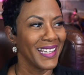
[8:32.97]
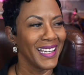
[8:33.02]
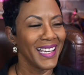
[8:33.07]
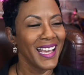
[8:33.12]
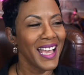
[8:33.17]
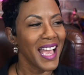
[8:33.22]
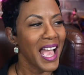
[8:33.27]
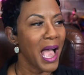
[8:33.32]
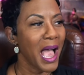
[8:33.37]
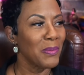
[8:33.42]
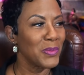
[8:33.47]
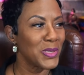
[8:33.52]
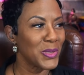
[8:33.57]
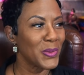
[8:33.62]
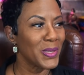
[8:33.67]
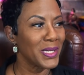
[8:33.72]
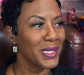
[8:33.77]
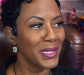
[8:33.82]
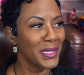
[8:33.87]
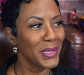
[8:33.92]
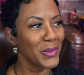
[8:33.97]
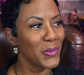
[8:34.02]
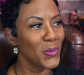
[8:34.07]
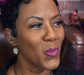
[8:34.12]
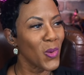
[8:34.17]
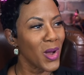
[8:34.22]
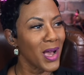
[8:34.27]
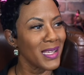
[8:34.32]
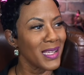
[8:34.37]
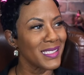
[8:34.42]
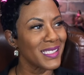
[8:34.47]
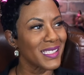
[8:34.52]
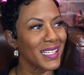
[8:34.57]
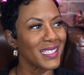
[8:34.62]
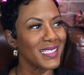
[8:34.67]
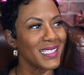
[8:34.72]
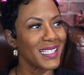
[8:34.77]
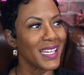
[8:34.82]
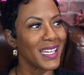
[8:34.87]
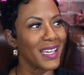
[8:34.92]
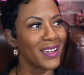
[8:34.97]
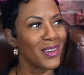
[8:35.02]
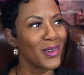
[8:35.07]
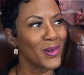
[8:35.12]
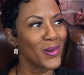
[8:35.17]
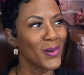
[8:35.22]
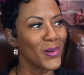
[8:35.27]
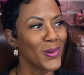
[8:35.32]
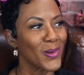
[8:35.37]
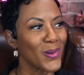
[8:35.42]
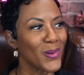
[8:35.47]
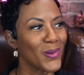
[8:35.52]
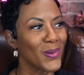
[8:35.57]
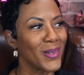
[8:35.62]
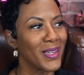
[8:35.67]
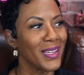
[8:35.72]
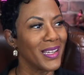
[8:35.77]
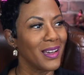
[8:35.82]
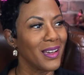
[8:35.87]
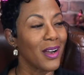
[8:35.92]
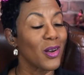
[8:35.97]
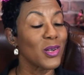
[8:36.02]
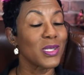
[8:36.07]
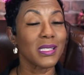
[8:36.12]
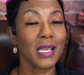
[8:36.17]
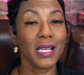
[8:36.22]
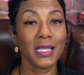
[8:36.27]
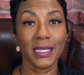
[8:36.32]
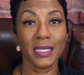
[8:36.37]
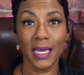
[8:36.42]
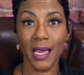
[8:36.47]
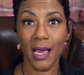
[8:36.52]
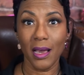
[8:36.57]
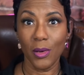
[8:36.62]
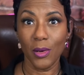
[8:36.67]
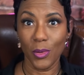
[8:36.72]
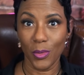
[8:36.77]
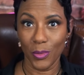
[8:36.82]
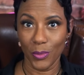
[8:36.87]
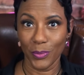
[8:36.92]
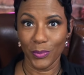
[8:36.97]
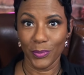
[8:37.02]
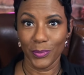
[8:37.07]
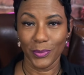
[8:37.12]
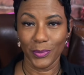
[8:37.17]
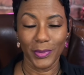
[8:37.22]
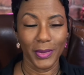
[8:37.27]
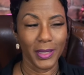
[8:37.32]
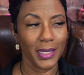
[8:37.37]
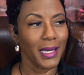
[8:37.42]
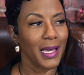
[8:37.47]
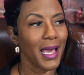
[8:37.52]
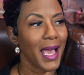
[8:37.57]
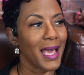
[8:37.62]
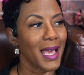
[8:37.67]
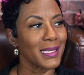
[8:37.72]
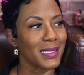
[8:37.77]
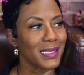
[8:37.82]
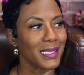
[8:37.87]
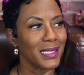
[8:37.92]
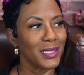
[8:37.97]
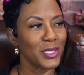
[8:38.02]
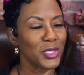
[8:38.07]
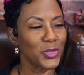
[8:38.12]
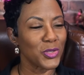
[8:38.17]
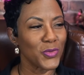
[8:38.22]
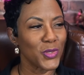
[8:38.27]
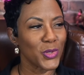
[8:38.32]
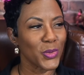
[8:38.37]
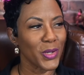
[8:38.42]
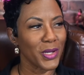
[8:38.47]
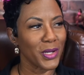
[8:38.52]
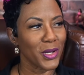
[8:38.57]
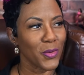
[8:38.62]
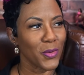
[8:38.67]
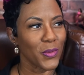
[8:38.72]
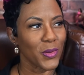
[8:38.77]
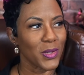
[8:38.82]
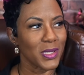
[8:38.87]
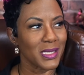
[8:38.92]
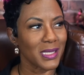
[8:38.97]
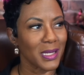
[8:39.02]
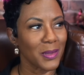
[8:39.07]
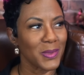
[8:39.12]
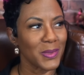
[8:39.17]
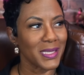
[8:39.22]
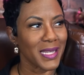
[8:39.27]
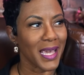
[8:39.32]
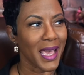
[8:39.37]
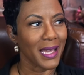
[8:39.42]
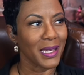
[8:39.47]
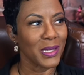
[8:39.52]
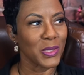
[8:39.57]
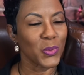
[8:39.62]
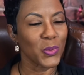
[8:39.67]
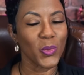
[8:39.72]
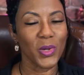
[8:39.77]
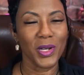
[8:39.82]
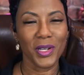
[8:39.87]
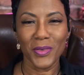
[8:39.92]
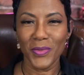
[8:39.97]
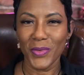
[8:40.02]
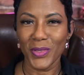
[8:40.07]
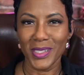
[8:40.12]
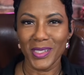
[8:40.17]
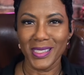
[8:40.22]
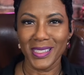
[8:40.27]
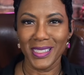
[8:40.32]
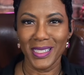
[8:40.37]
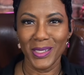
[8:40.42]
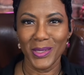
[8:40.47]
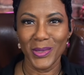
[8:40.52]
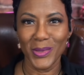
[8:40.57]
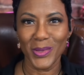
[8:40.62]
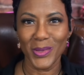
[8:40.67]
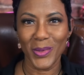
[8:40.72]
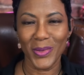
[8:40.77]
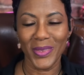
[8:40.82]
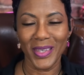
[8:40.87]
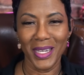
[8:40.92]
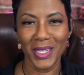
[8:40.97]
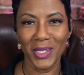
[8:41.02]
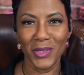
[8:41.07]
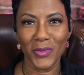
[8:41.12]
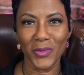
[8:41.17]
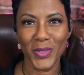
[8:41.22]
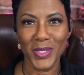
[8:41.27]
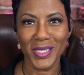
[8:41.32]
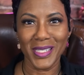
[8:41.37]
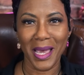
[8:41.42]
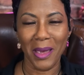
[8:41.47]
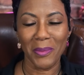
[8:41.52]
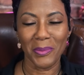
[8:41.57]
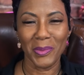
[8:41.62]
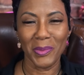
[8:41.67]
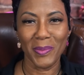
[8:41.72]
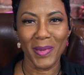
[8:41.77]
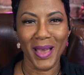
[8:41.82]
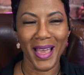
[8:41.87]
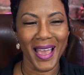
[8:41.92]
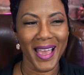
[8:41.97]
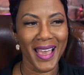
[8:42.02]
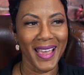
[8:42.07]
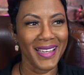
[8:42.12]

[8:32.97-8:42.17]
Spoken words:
I'm doing good. Juan Santiago or Santiago. I see that you've joined over on Substack. It's wonderful to see you. So thank you for stopping by.